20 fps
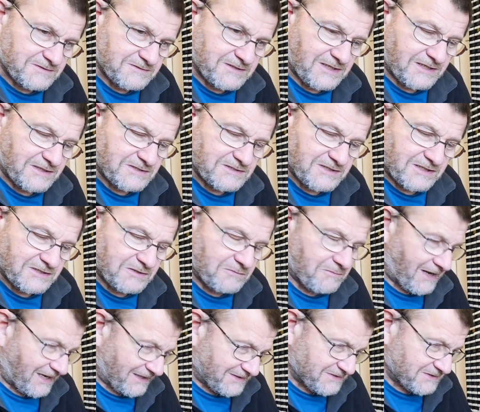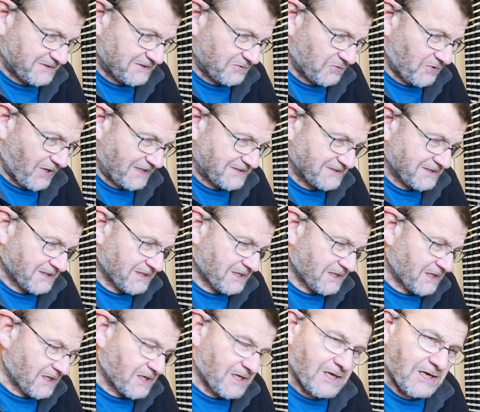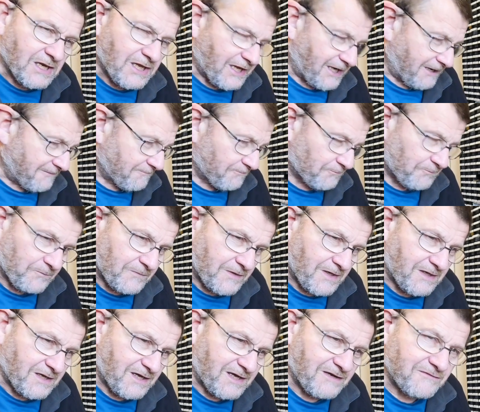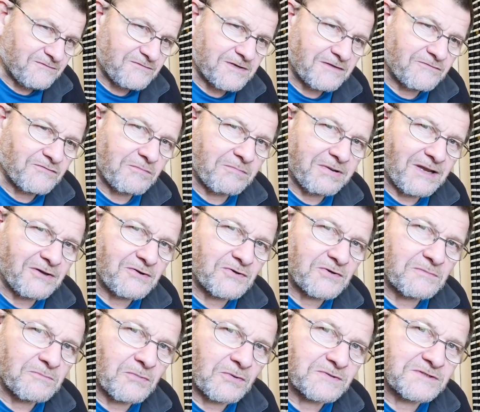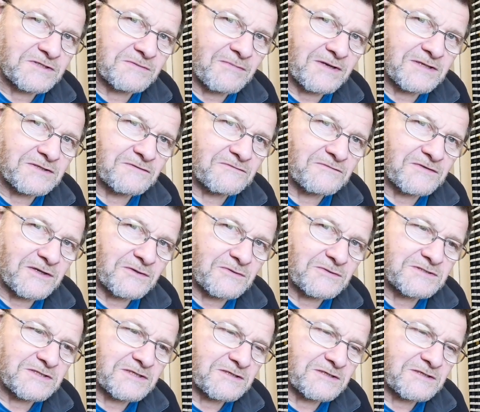get inside the back to do that. I've never blown a multimeter fuse